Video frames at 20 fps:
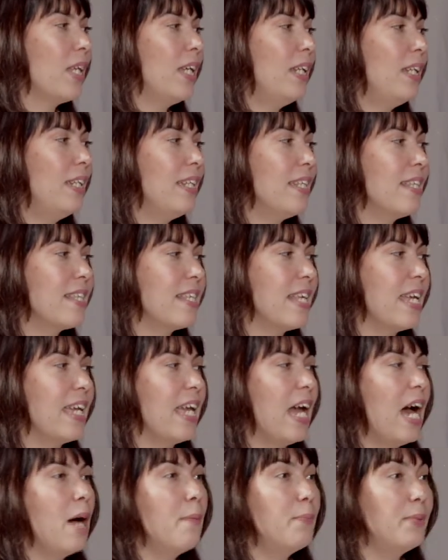let's
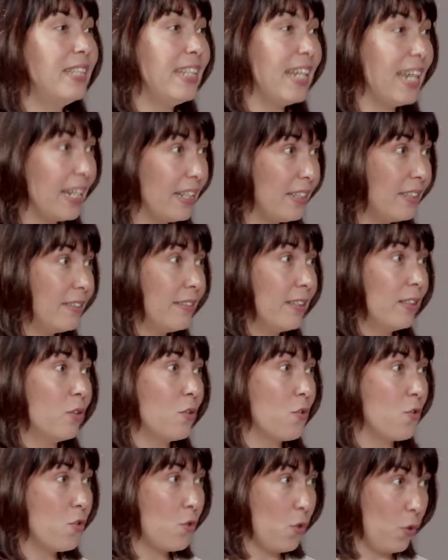say, update the
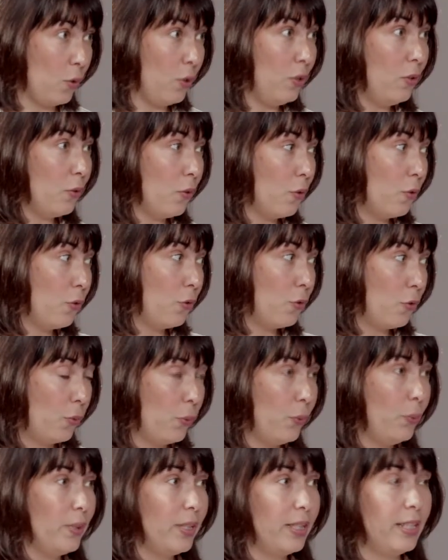console
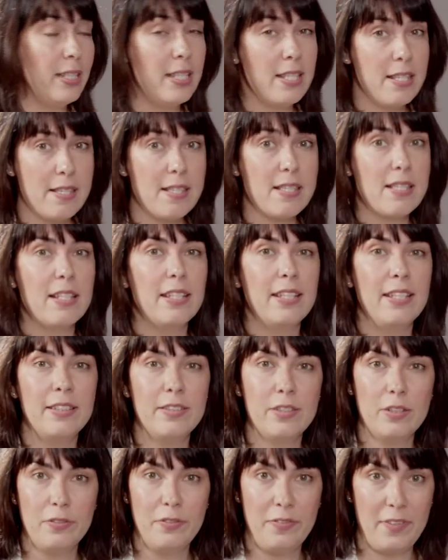through this
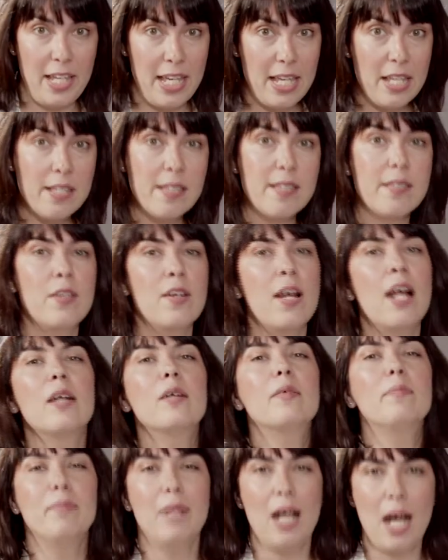interface. There
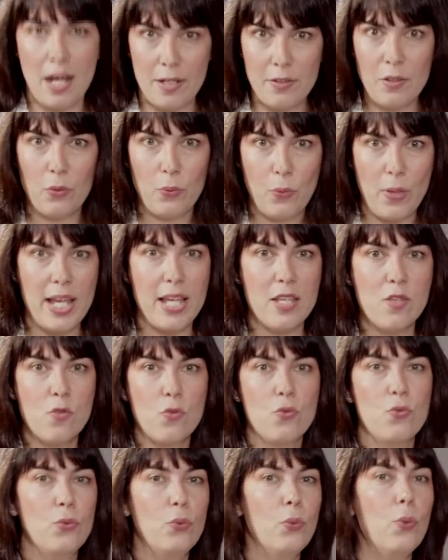are other ways
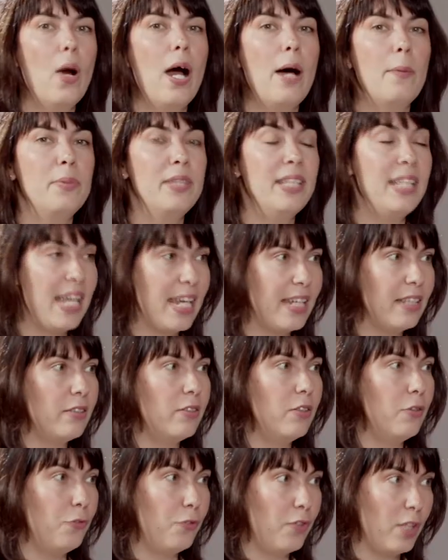to
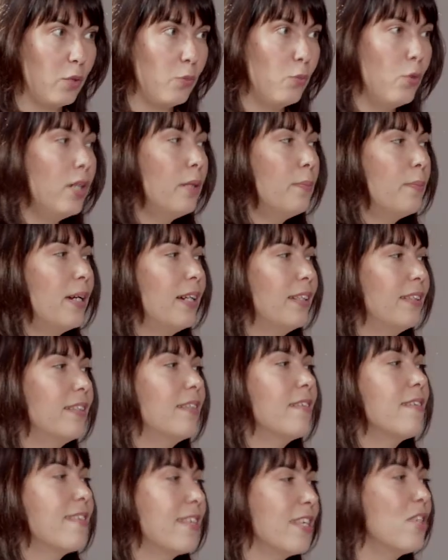update the firmware, but
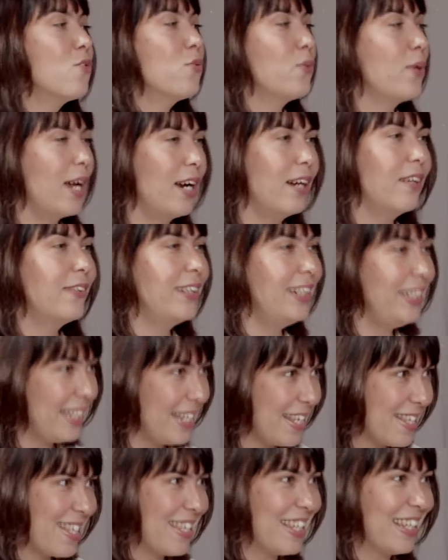since we are
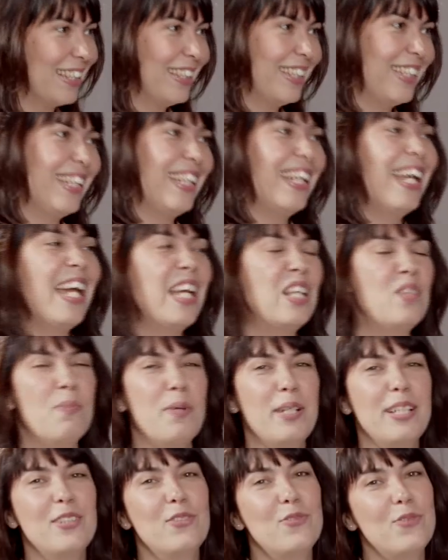releasing the
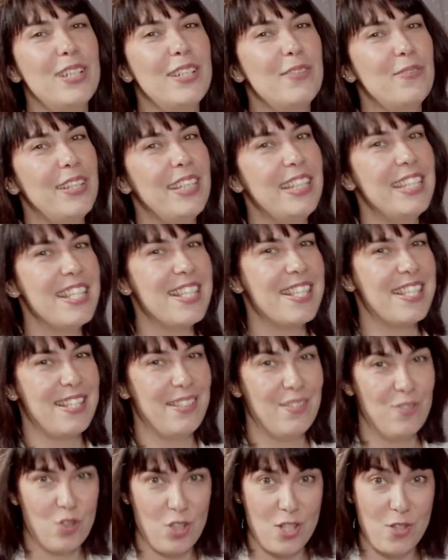8.3 release
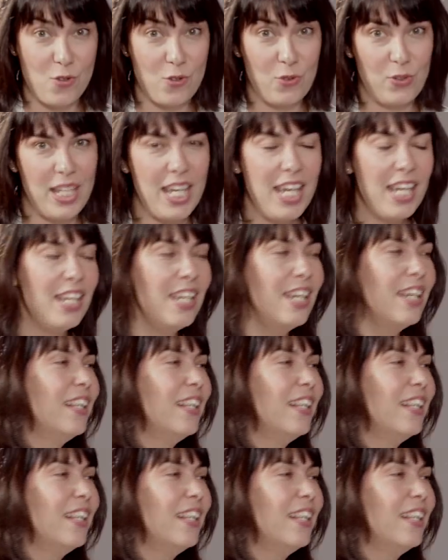just today,